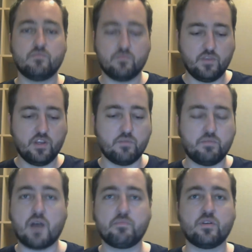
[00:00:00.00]
you know,
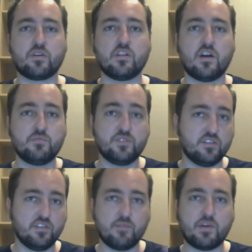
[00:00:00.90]
popular clubs, and
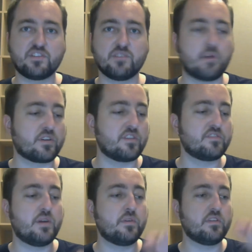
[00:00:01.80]
I'm not saying popular clubs, but
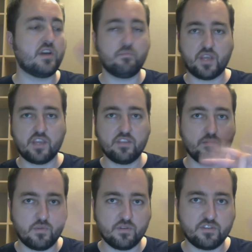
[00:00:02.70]
I'm, I'm picking the
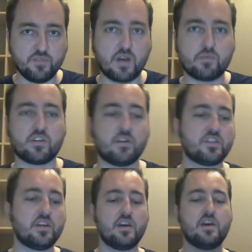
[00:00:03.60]
most two popular clubs.
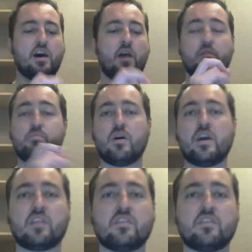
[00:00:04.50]
I'm gonna be playing at this